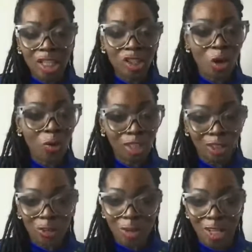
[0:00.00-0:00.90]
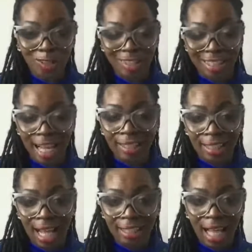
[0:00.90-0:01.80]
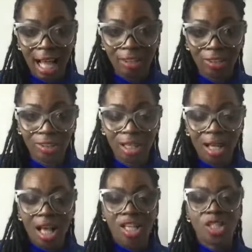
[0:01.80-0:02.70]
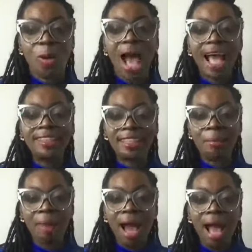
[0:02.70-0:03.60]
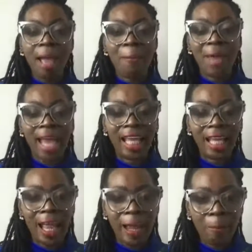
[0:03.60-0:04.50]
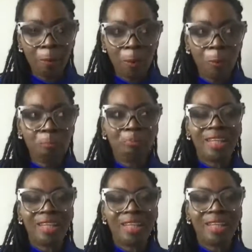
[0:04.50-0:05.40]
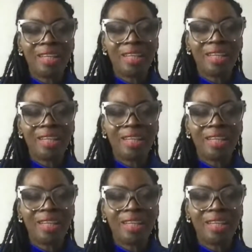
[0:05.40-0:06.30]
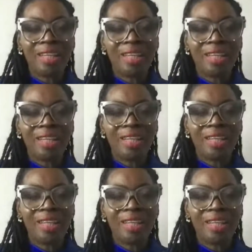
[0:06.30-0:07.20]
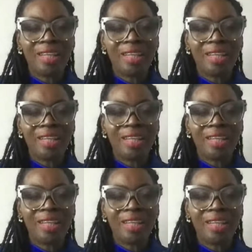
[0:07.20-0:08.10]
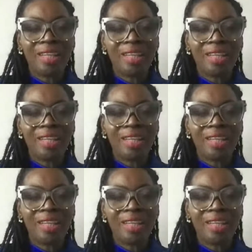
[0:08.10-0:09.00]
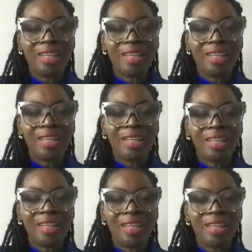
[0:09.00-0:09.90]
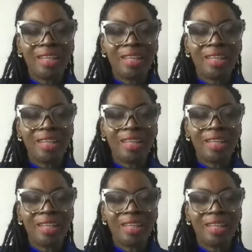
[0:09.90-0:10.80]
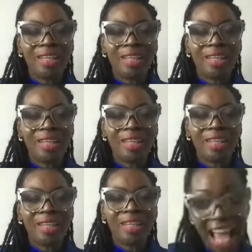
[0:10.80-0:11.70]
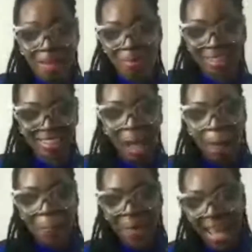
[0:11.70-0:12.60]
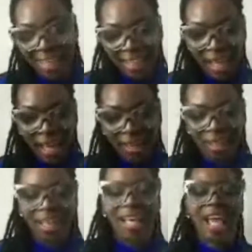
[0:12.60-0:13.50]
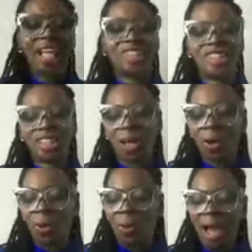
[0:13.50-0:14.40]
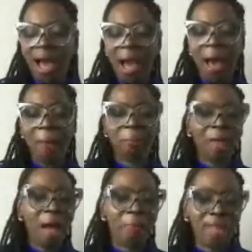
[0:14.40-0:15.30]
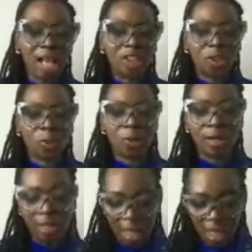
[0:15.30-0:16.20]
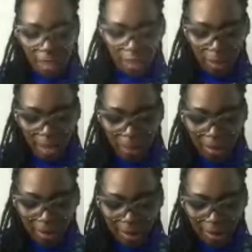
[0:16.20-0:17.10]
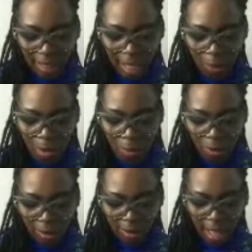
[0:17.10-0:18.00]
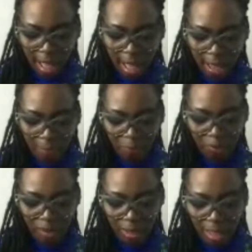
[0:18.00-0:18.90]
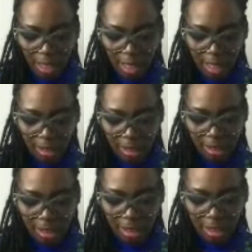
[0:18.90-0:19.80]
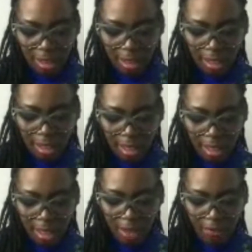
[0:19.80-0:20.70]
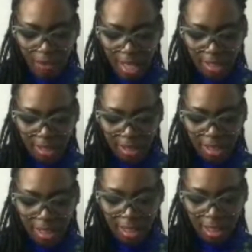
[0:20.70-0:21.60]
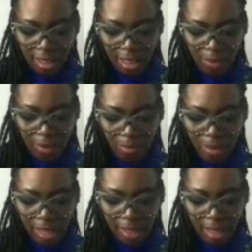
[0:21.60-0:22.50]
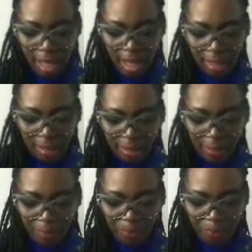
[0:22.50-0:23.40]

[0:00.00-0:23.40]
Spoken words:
It's only $299. So I did mine back in April. It takes about 8 to 10 weeks. So I'm waiting for mine to come back. I was hoping that it would be back tonight, but it's not back yet. And so I'm not sure. So let me just check one more time and see if I see anything with my guest.